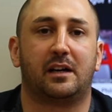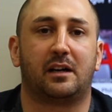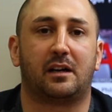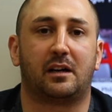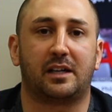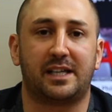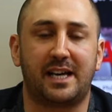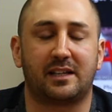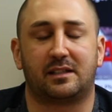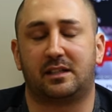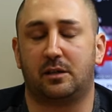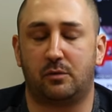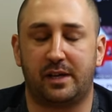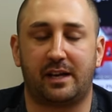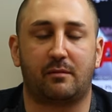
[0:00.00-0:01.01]
Uh, yes,
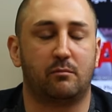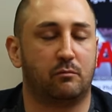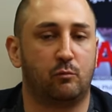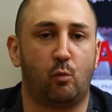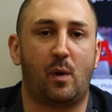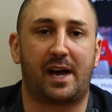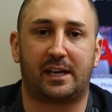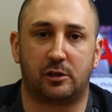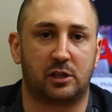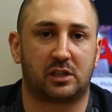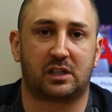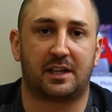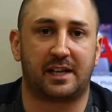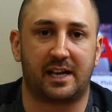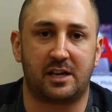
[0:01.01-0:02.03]
they'll get wet
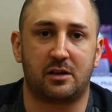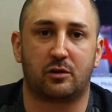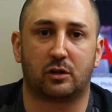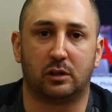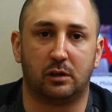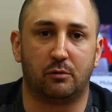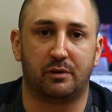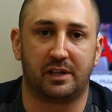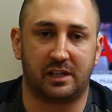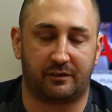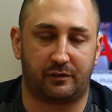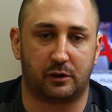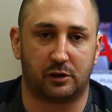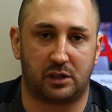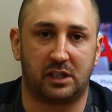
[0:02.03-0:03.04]
just like any other clothing
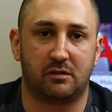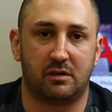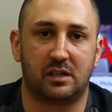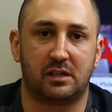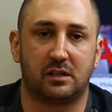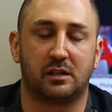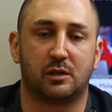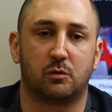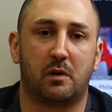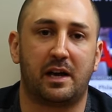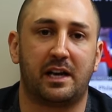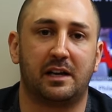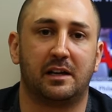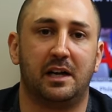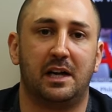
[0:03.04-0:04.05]
if you're seriously
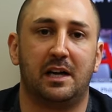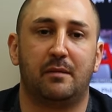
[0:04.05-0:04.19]
sweating,